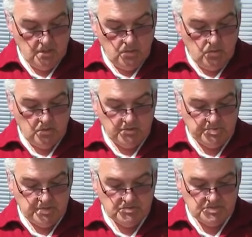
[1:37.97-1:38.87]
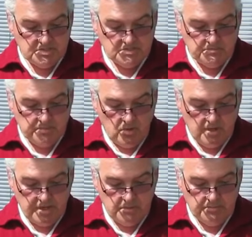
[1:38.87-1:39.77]
While the process of
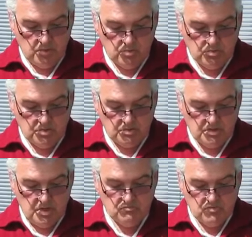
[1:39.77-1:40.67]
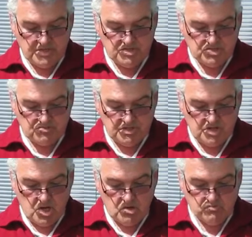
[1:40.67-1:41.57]
buying, importing and registering
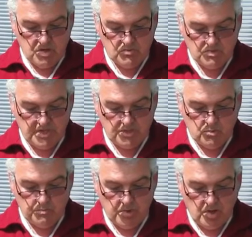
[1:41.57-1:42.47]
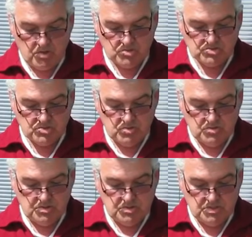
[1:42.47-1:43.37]
a road legal bike or scooter
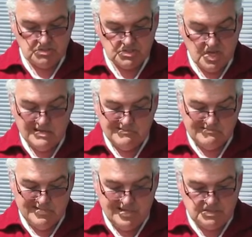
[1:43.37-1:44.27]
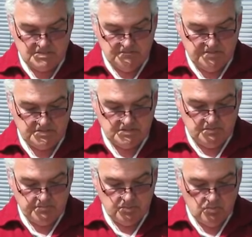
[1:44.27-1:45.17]
is relatively
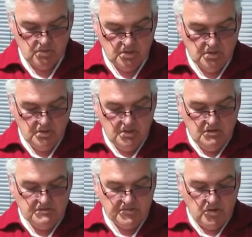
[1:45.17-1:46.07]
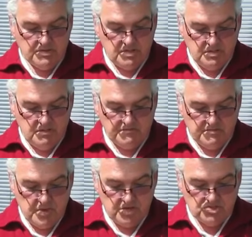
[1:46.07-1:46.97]
simple, finding the
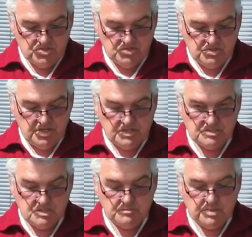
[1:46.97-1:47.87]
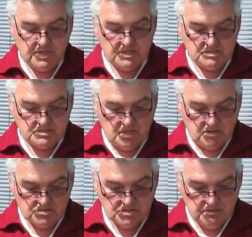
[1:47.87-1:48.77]
information you need to complete the
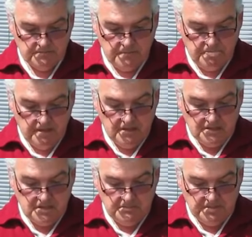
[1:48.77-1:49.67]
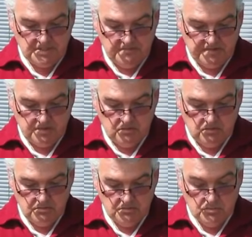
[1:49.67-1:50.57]
task can be difficult,
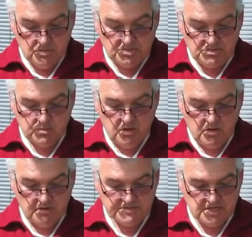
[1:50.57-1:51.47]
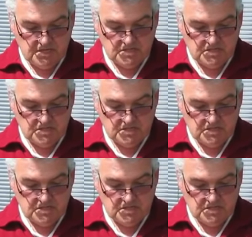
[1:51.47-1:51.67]
which is why I've taken the